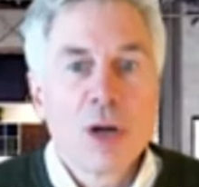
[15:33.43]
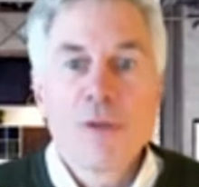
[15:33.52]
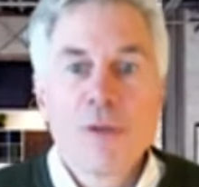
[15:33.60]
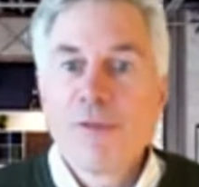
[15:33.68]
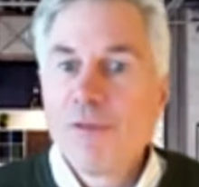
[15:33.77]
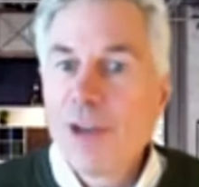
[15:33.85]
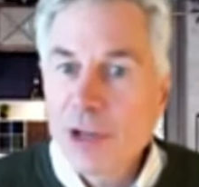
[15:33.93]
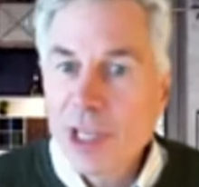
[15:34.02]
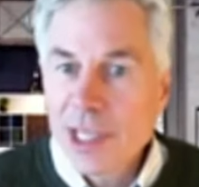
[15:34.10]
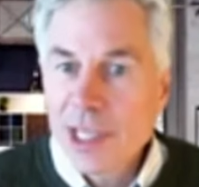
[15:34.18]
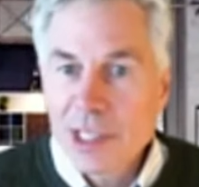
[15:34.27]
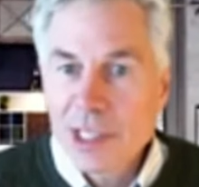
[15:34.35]
Very
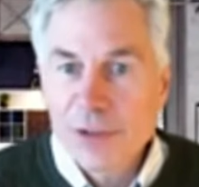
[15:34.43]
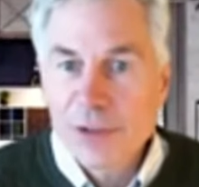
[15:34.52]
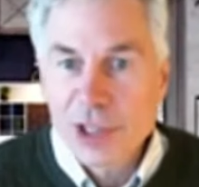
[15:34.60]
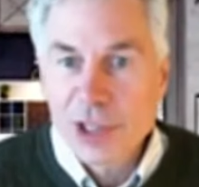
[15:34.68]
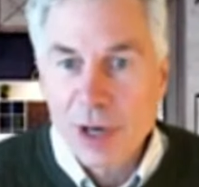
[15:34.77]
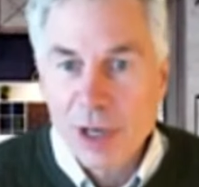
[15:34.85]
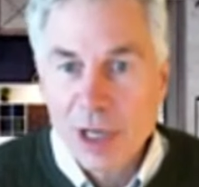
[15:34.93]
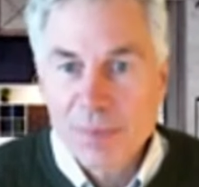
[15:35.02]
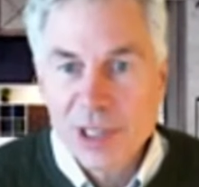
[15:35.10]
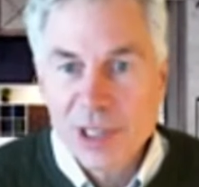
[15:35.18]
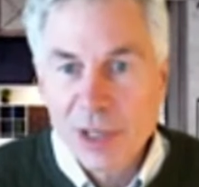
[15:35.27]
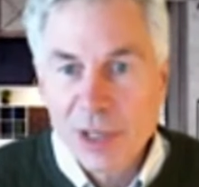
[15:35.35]
easy for
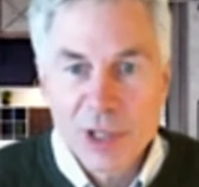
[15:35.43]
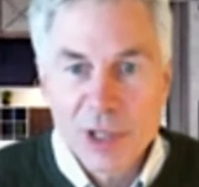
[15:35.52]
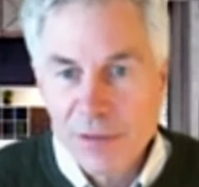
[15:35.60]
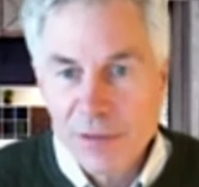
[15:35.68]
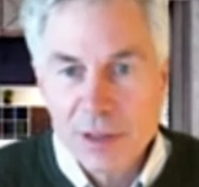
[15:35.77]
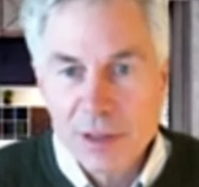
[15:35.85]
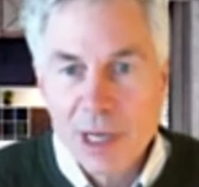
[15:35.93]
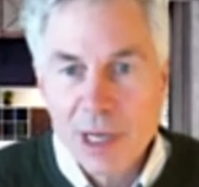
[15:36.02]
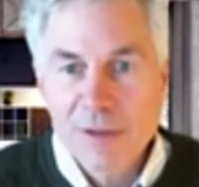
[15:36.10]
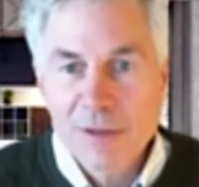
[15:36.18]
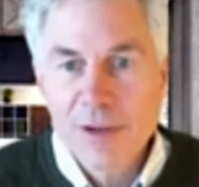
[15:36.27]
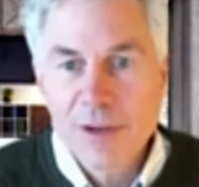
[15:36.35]
startups and greenfield
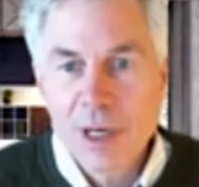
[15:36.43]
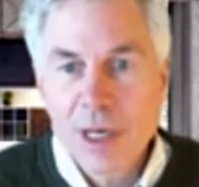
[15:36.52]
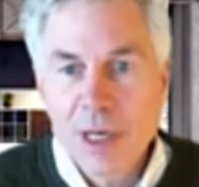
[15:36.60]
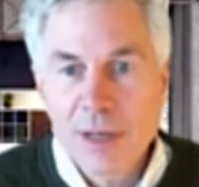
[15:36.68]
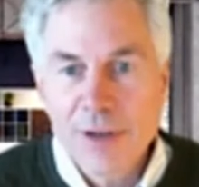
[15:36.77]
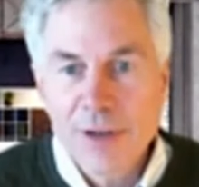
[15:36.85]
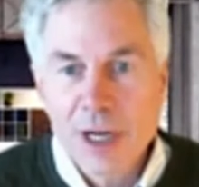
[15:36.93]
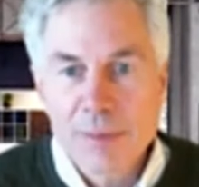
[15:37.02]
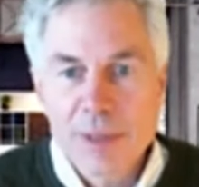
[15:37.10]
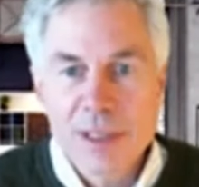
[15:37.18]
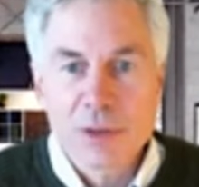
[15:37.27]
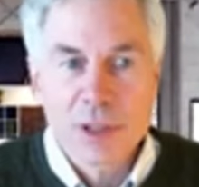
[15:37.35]
type of
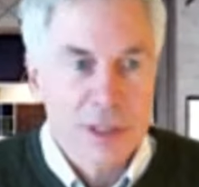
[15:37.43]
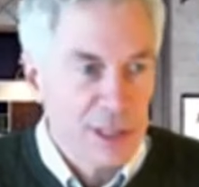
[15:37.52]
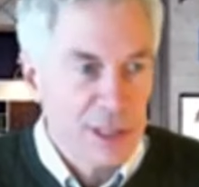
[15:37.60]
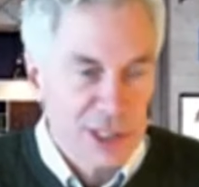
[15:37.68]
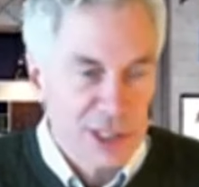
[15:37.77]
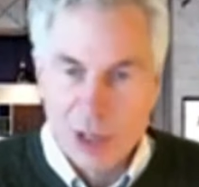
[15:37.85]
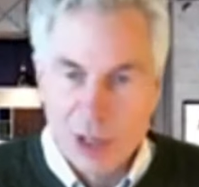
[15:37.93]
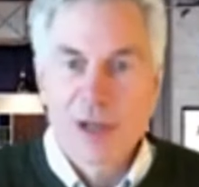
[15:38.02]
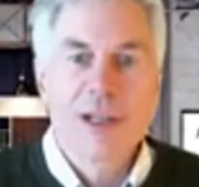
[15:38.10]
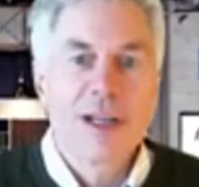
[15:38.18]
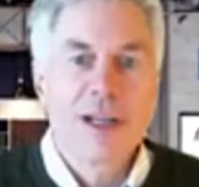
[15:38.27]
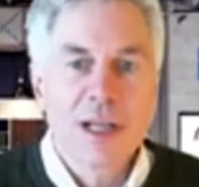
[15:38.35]
environments where you just
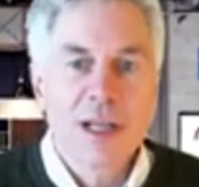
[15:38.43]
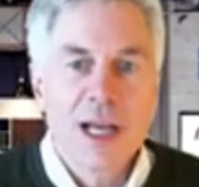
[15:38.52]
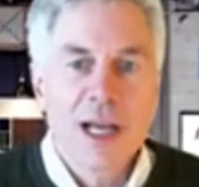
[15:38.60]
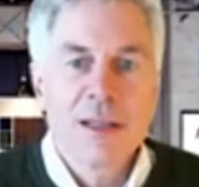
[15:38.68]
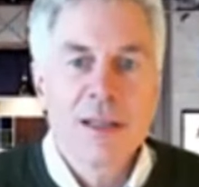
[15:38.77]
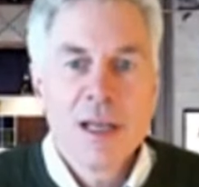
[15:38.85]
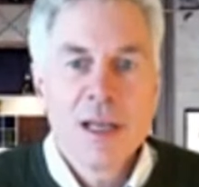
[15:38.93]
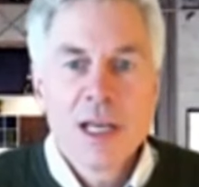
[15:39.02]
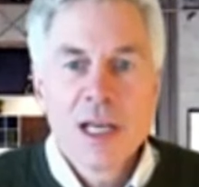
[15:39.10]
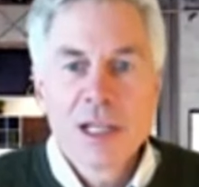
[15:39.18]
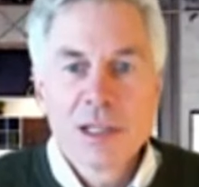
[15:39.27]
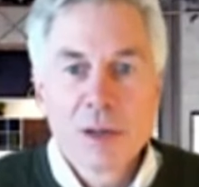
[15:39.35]
start on the cloud. A
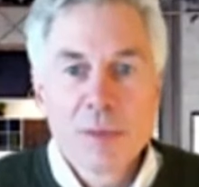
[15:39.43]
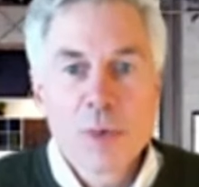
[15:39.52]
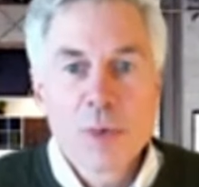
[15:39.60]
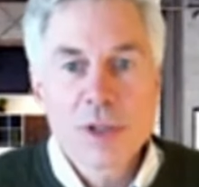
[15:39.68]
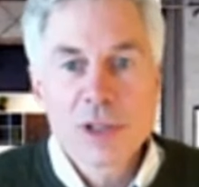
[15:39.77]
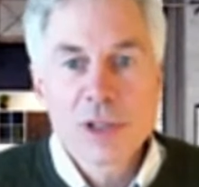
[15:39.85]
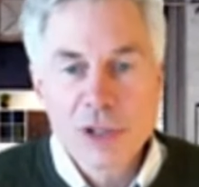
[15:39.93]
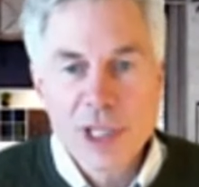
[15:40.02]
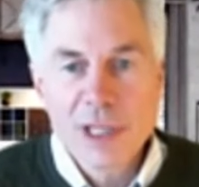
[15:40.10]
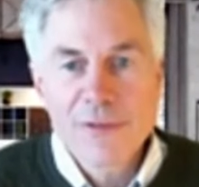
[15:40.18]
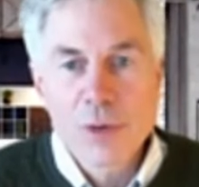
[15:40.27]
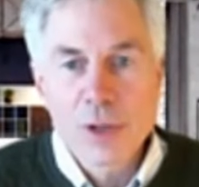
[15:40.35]
little more
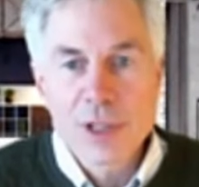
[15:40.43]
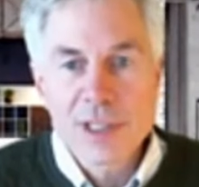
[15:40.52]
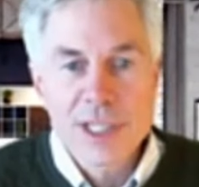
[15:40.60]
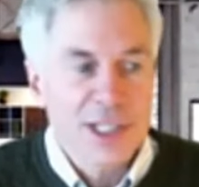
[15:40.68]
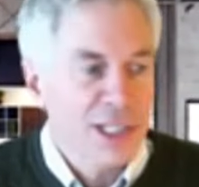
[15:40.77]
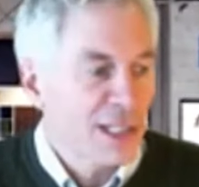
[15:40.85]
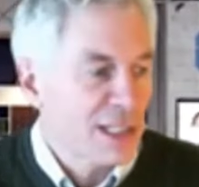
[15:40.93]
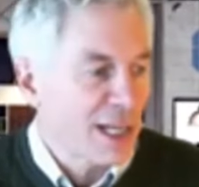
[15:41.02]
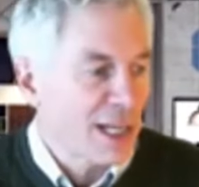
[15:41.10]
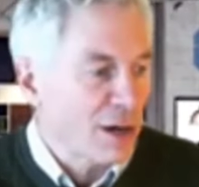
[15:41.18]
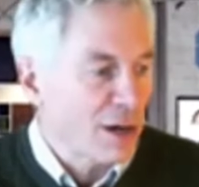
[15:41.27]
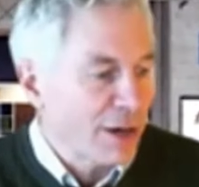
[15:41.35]
tricky for organizations
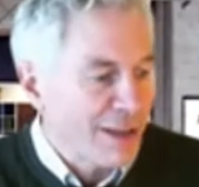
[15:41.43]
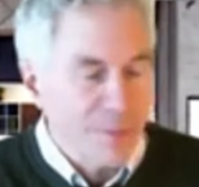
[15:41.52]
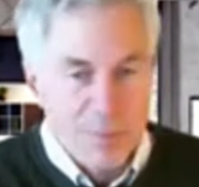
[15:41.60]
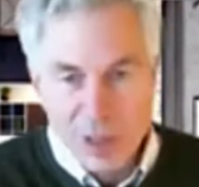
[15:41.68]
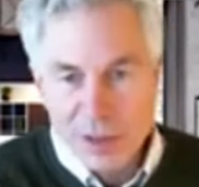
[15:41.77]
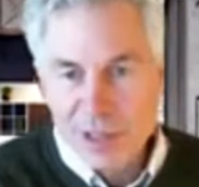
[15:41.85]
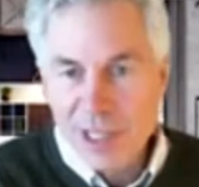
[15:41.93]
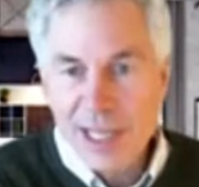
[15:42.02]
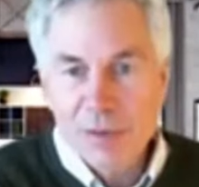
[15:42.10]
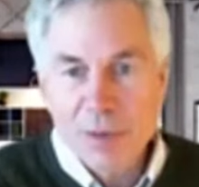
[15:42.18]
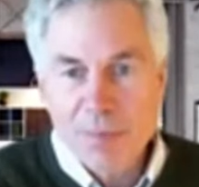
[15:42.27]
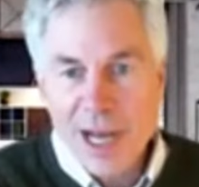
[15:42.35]
that already have built
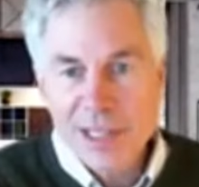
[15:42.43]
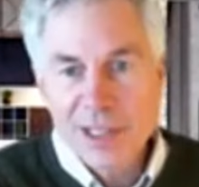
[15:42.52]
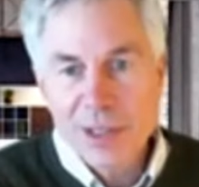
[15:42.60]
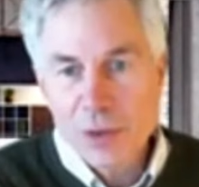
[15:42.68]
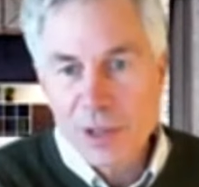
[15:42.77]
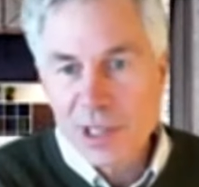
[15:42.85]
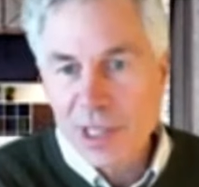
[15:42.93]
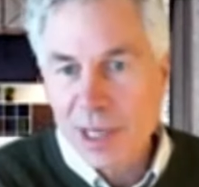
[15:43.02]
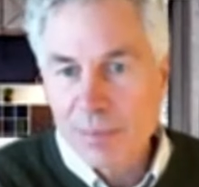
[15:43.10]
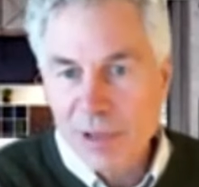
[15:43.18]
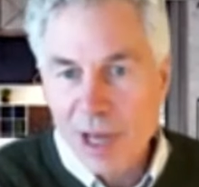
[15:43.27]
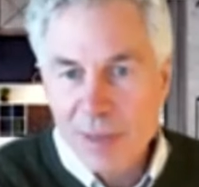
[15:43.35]
data repositories
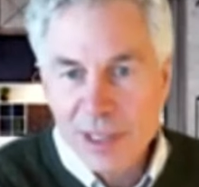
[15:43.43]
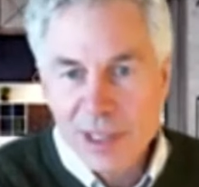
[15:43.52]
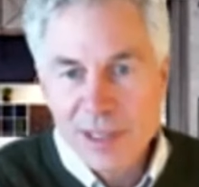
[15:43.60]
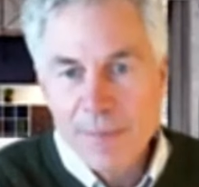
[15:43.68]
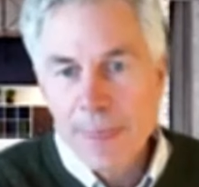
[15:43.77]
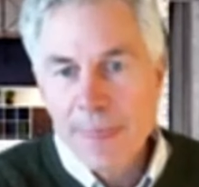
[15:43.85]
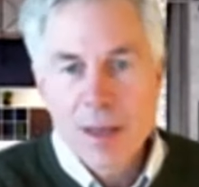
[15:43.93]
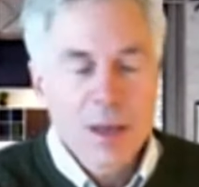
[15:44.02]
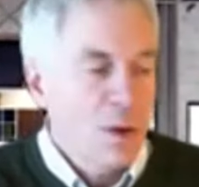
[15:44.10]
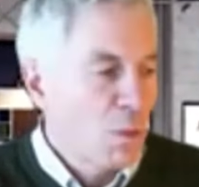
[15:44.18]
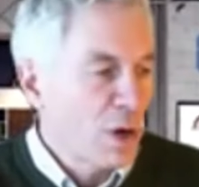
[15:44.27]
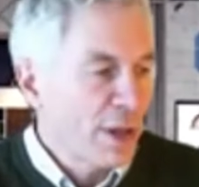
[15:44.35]
on premise,
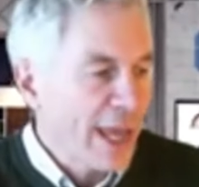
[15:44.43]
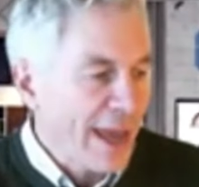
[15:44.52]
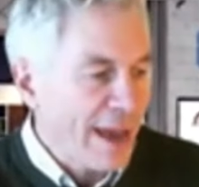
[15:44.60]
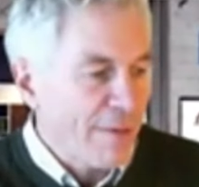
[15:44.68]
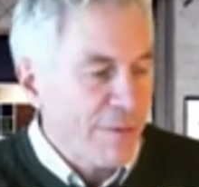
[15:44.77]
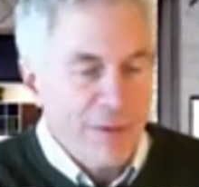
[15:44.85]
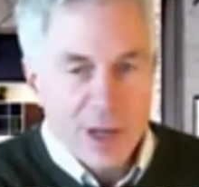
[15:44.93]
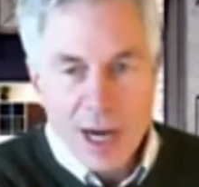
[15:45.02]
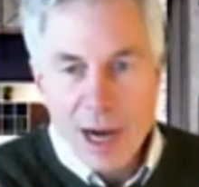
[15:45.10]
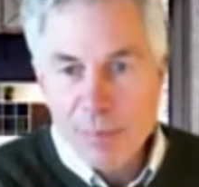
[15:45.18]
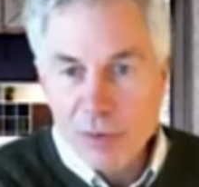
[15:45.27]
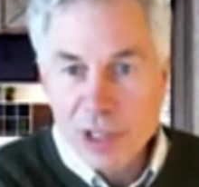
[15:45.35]
where they have
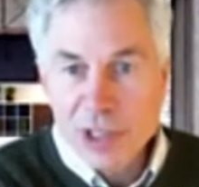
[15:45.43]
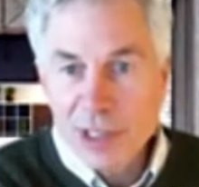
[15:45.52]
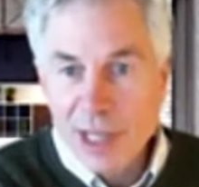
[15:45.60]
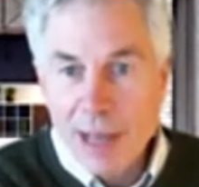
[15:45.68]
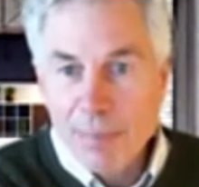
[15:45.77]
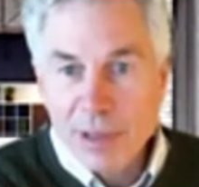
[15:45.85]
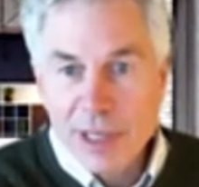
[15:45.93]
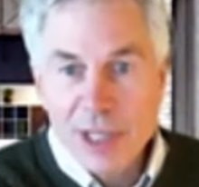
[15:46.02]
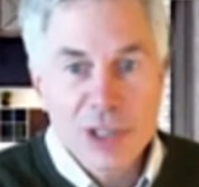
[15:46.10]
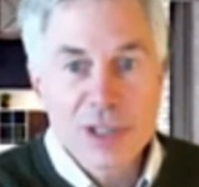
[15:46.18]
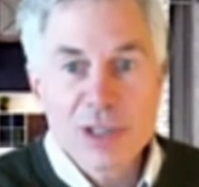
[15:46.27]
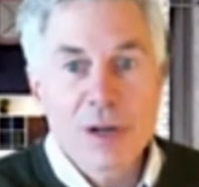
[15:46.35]
operational
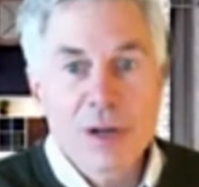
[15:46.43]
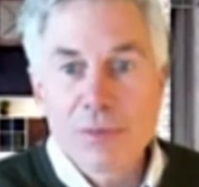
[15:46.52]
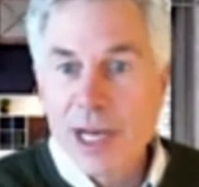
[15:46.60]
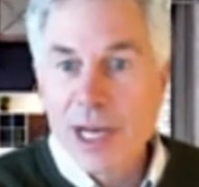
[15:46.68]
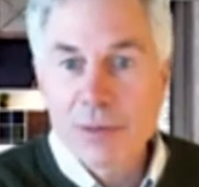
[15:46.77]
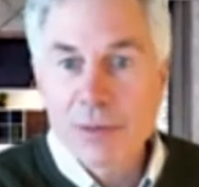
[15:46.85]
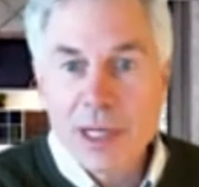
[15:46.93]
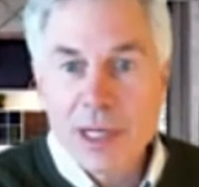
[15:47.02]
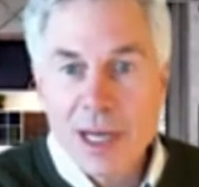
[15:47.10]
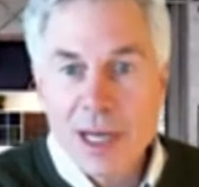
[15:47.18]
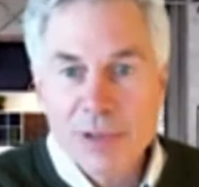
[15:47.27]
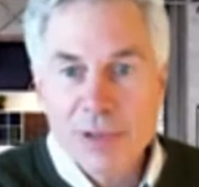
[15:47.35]
applications already
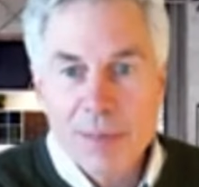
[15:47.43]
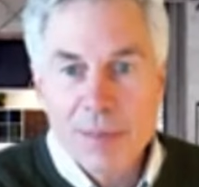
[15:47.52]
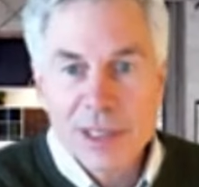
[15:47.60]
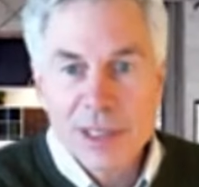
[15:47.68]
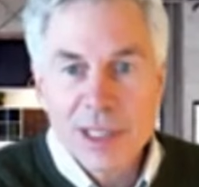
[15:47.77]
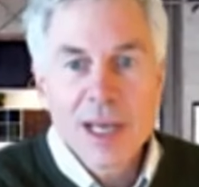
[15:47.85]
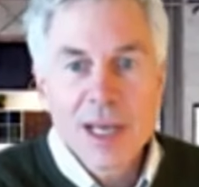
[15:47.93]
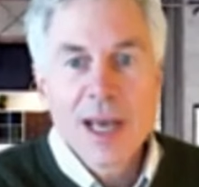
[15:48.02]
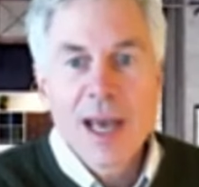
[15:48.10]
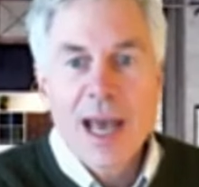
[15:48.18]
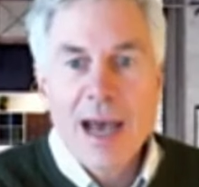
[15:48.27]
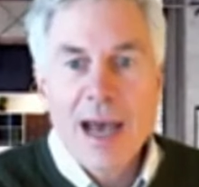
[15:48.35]
running on premise.
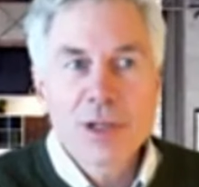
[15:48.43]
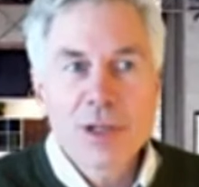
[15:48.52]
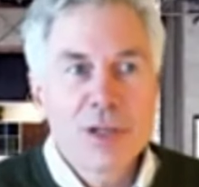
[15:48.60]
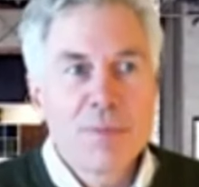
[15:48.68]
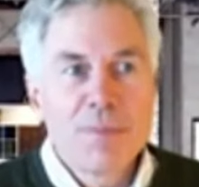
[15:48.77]
How do you